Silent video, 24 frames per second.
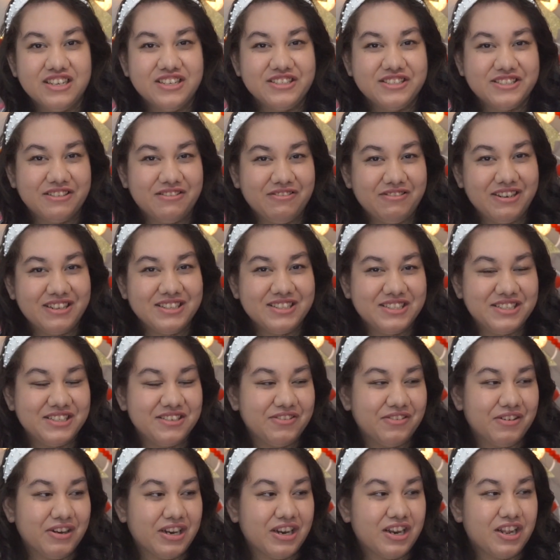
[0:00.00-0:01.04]
So let's do
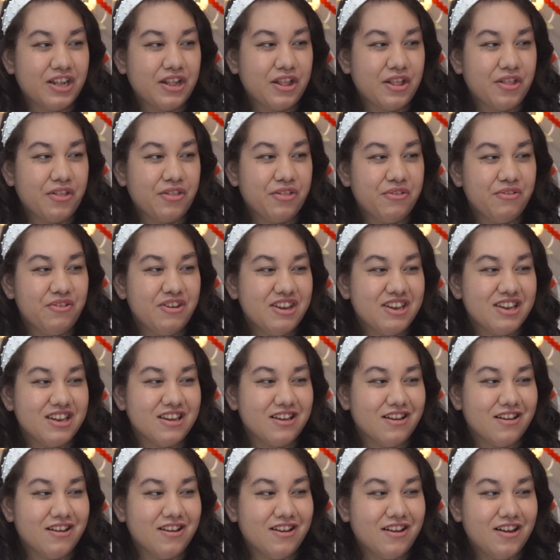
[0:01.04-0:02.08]
it.
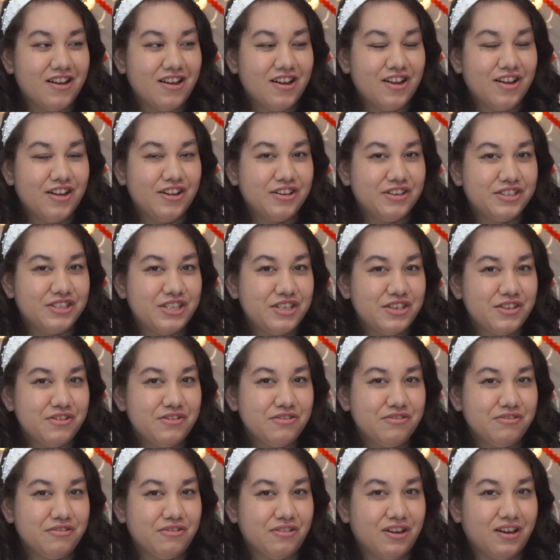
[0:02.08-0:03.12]
3,
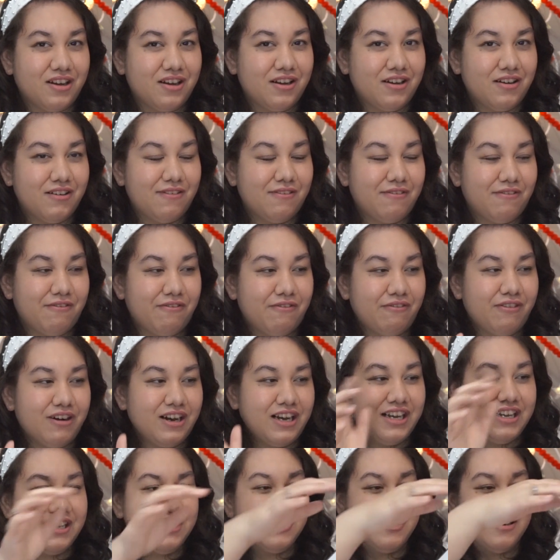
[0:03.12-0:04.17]
2,
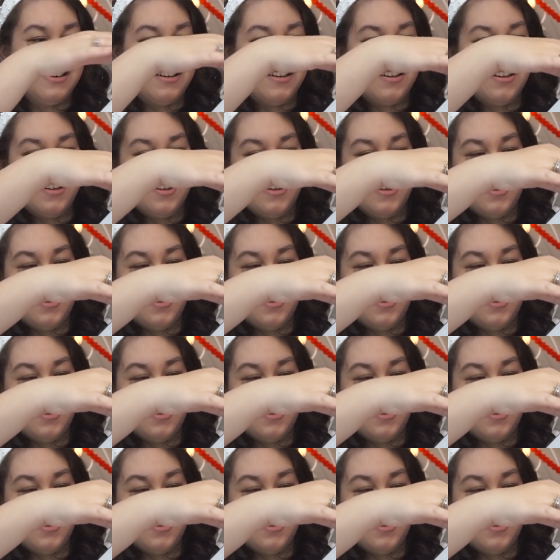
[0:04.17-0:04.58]
1.